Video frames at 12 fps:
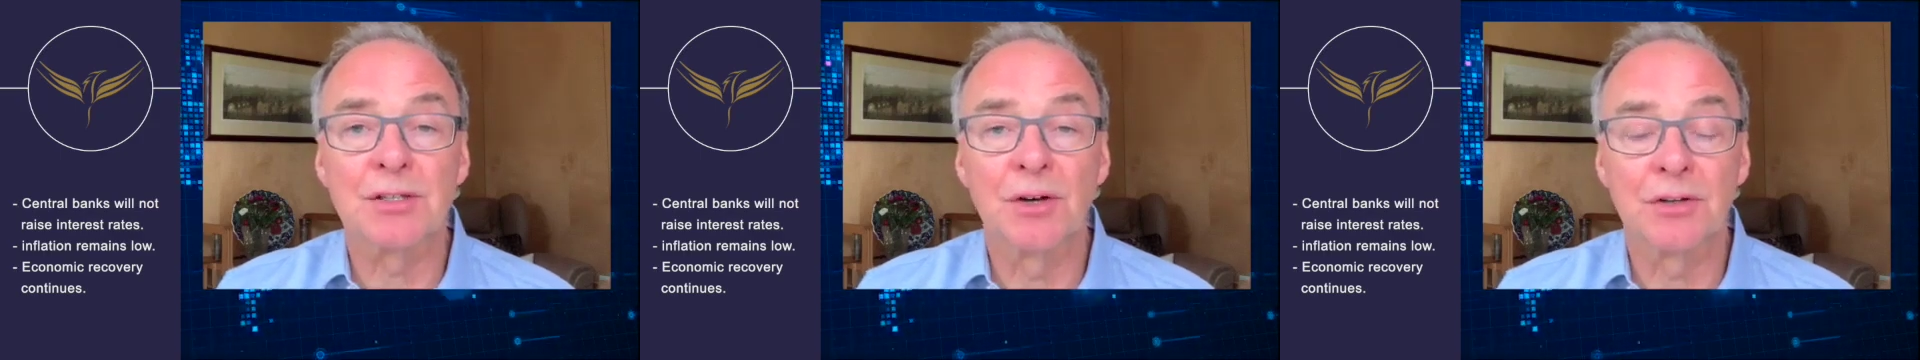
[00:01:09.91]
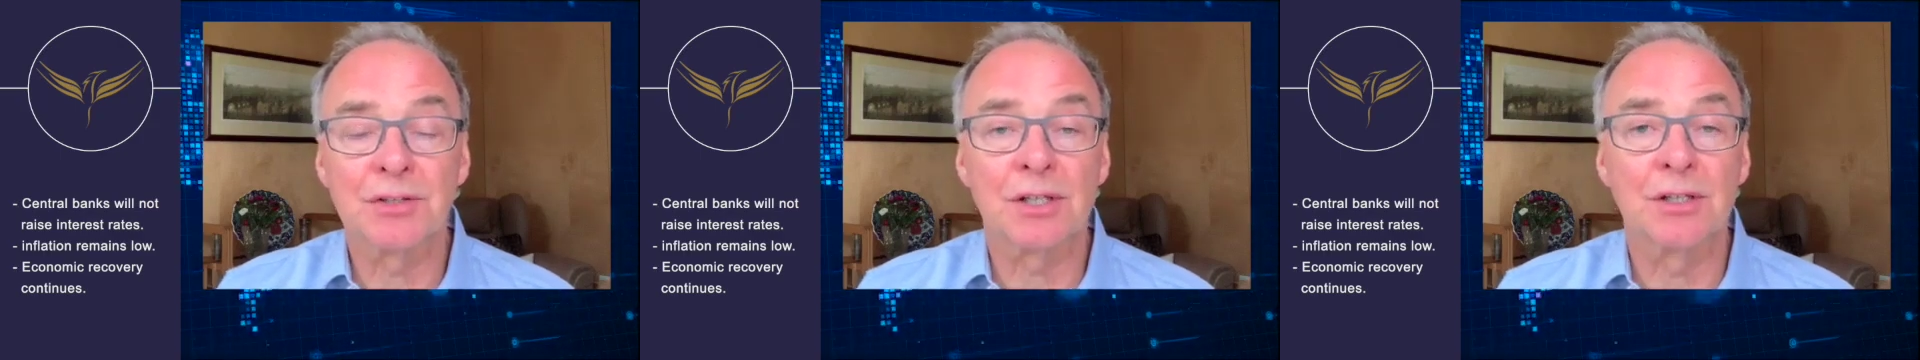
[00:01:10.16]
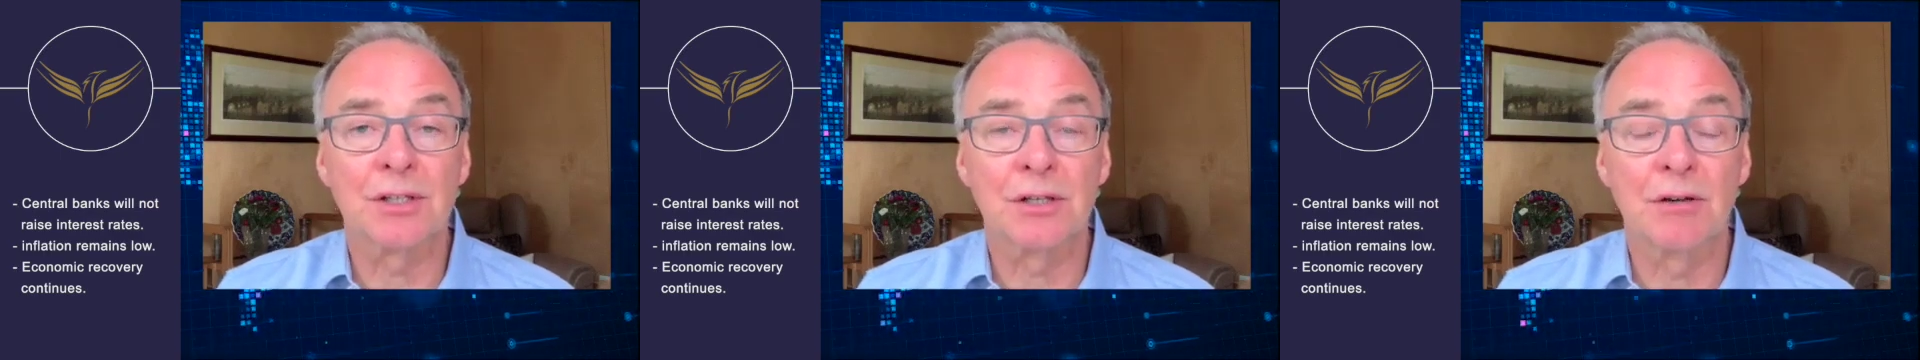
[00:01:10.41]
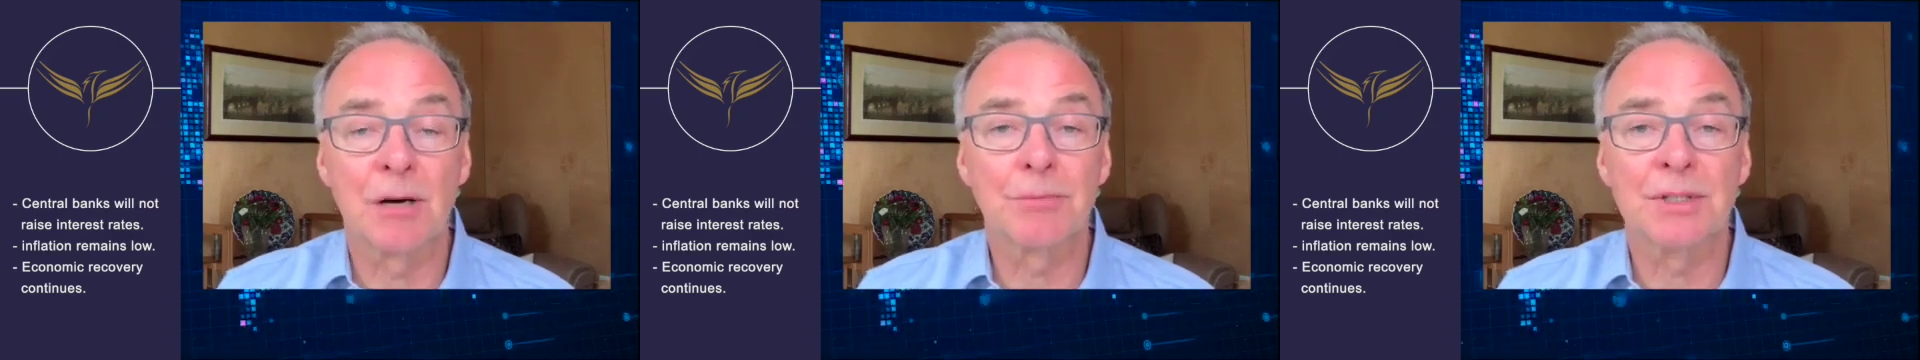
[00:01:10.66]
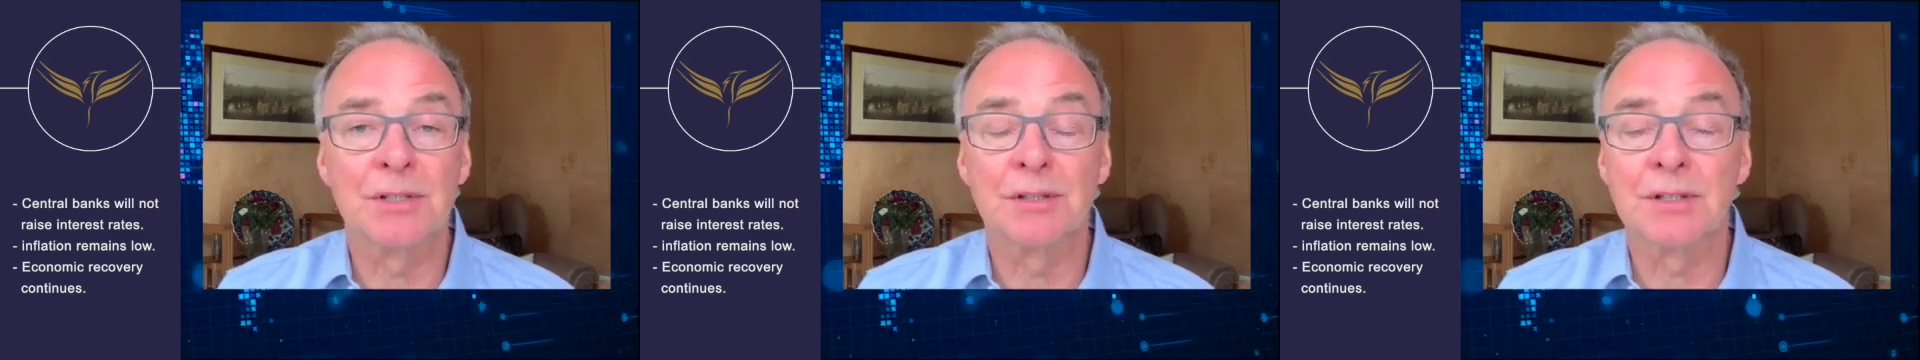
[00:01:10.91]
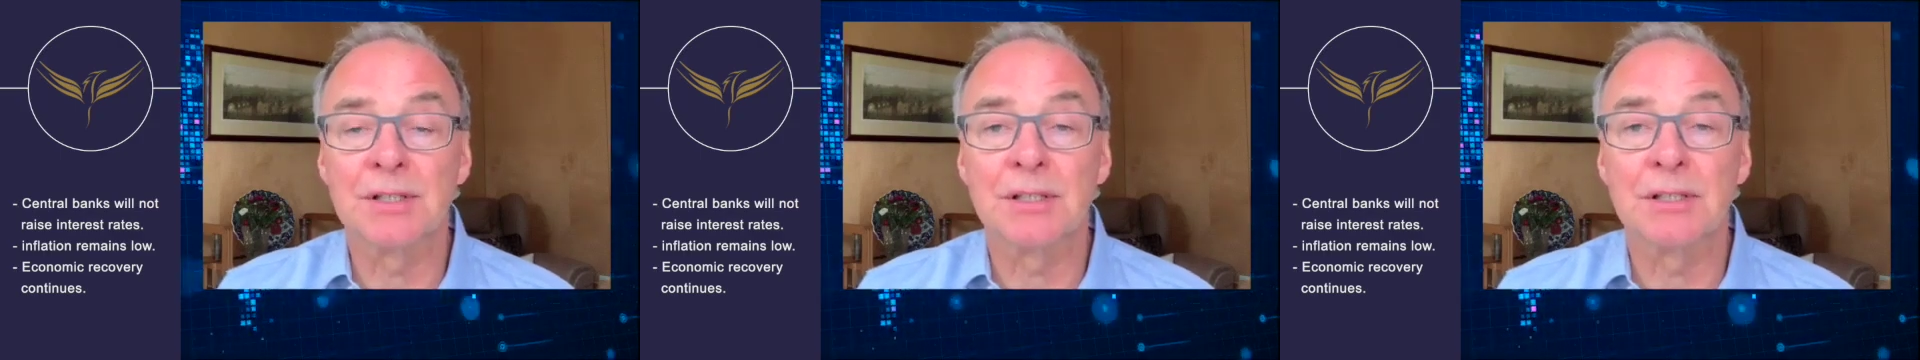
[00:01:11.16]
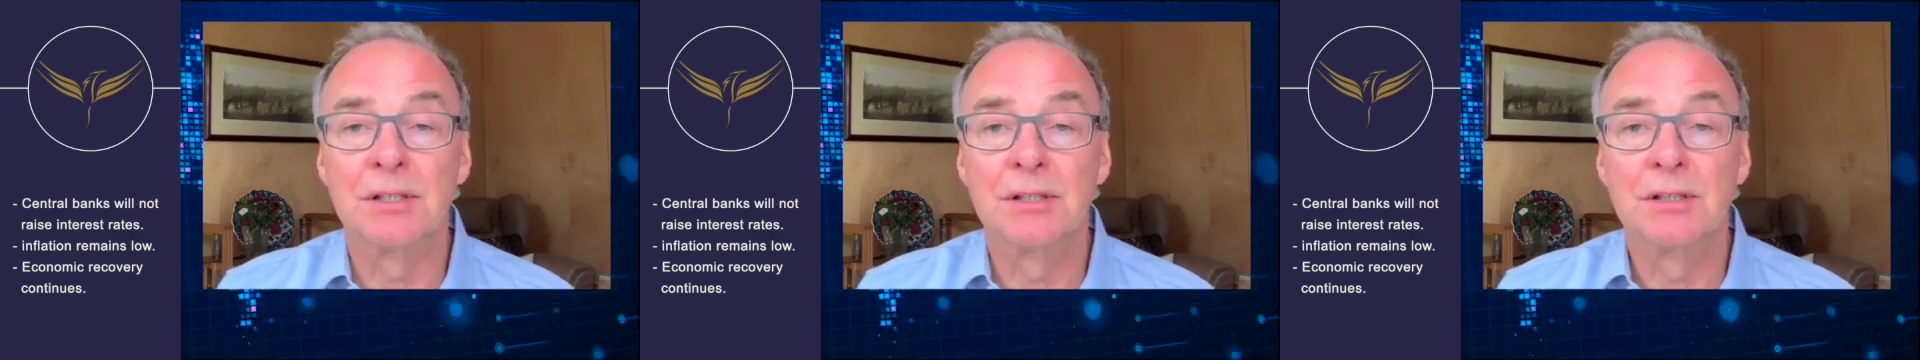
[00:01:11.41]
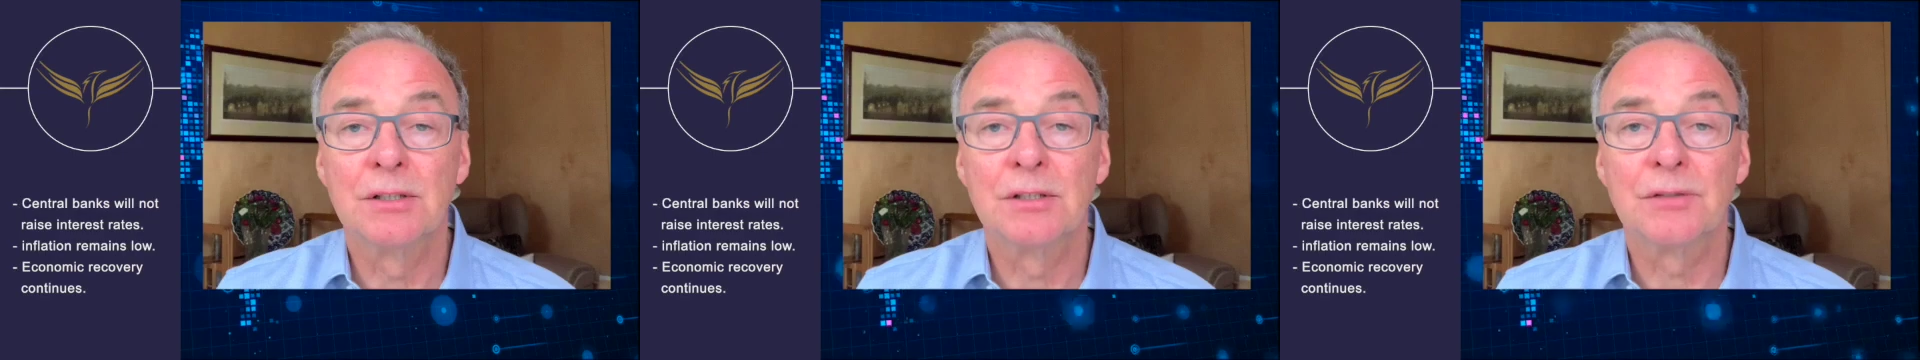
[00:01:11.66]
are not going to go up in the
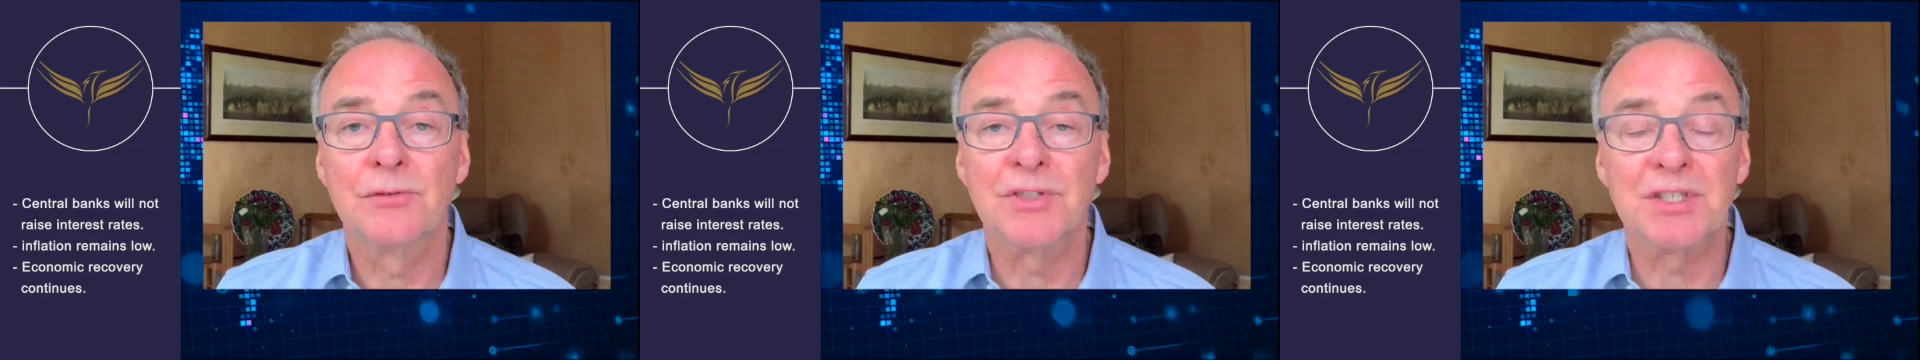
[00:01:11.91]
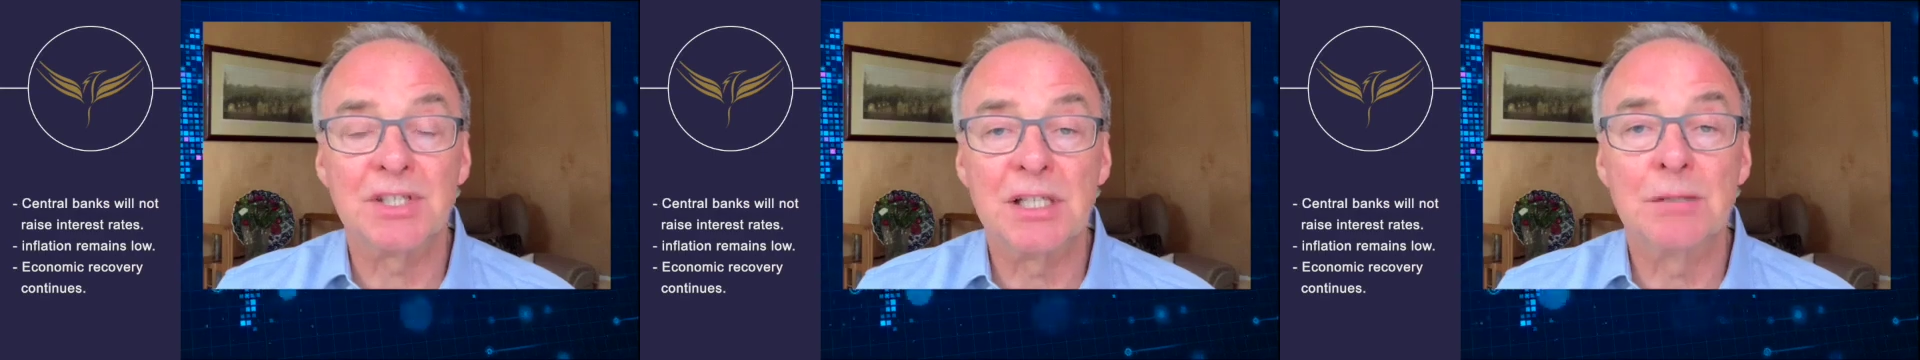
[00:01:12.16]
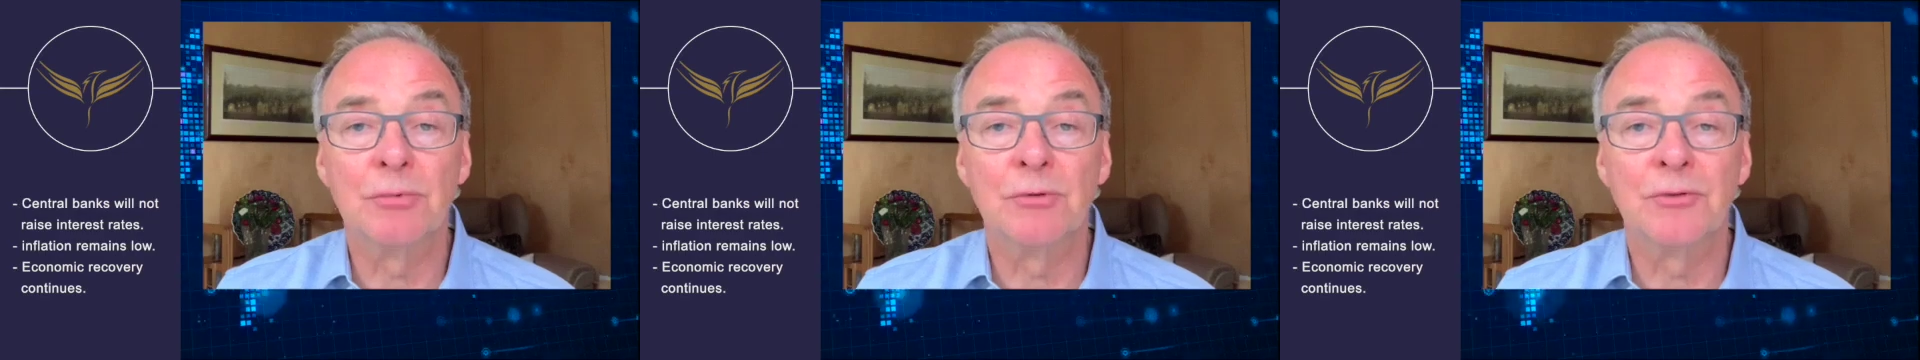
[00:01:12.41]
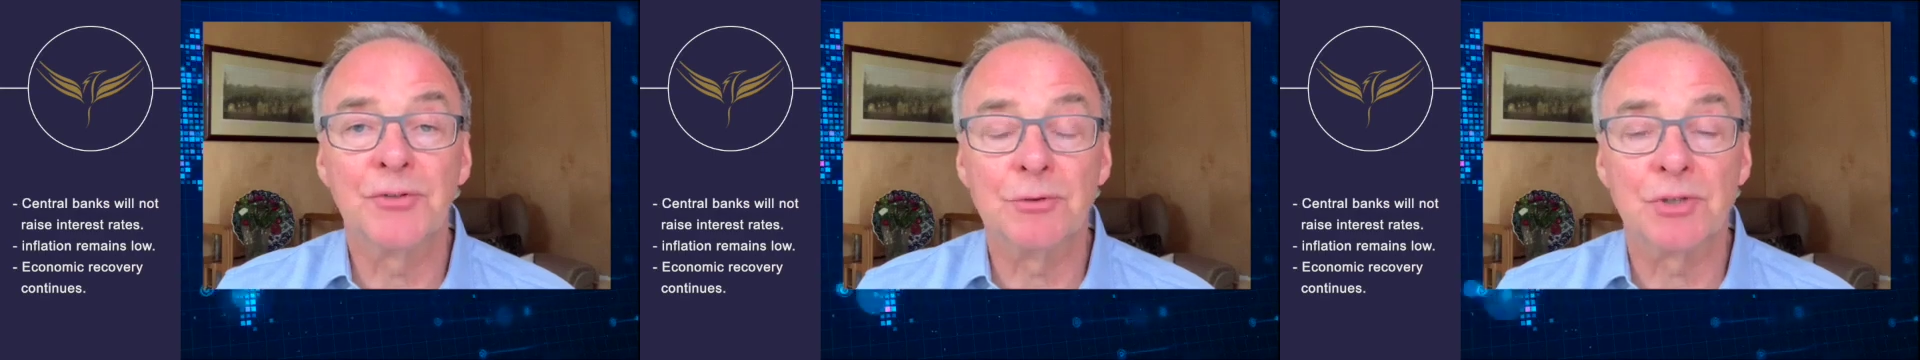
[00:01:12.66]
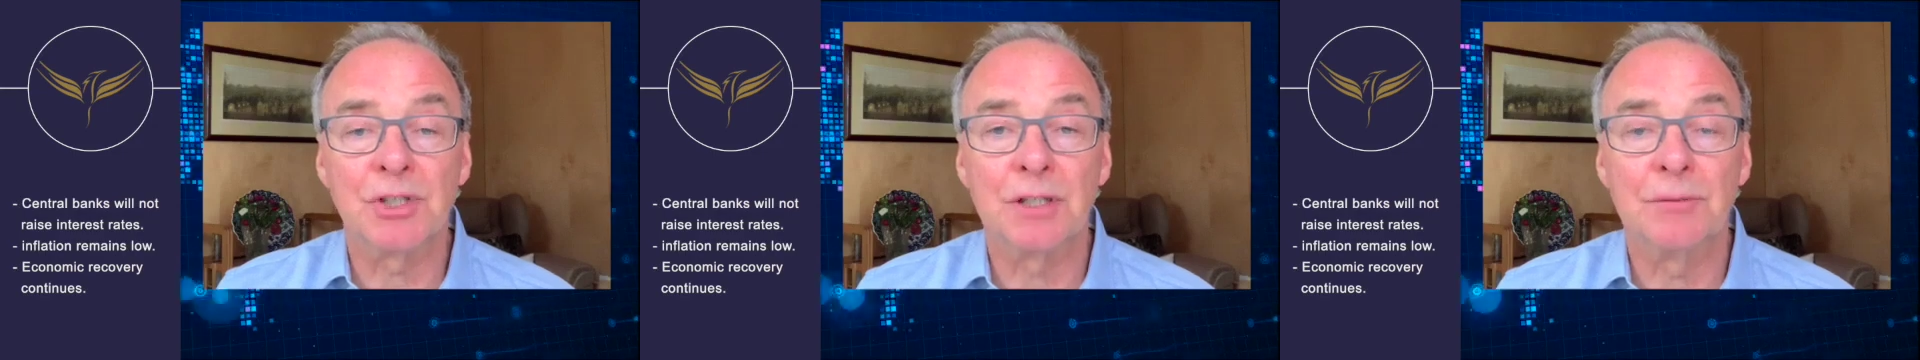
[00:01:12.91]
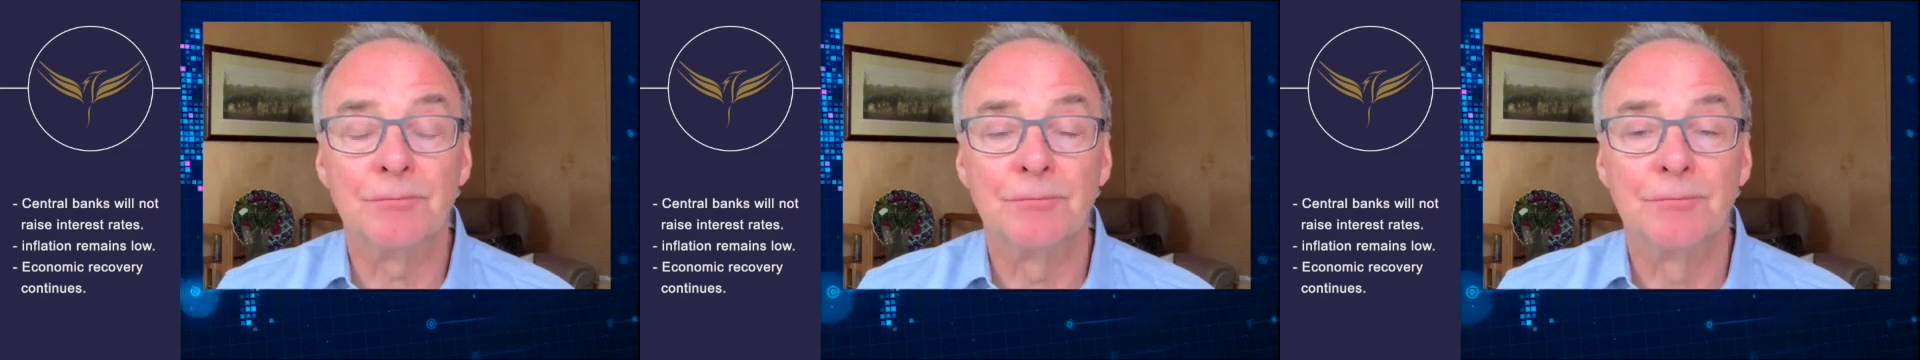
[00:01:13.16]
foreseeable future.